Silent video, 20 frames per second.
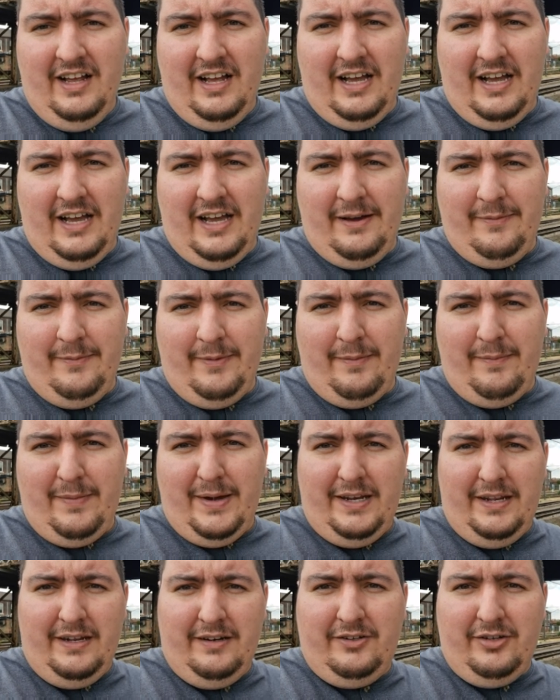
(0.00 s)
And
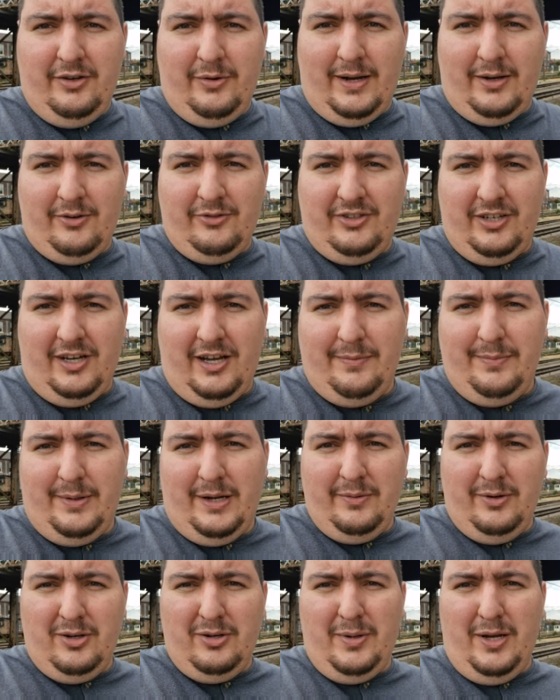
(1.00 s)
then in 2 hours time
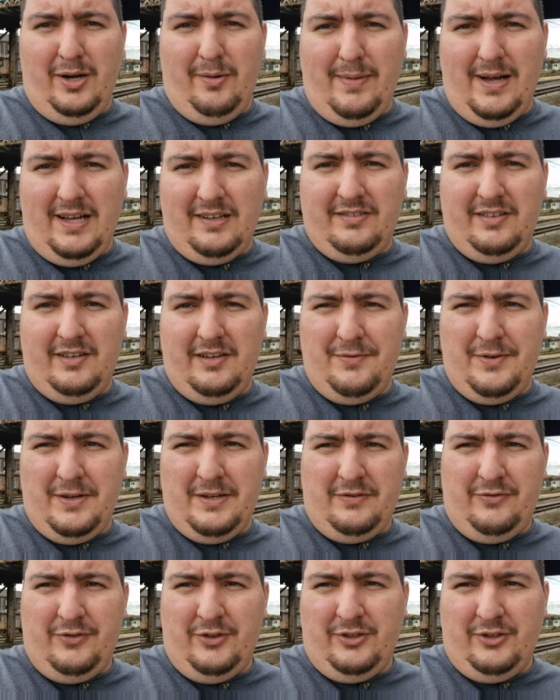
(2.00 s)
I'm going to be on that service, the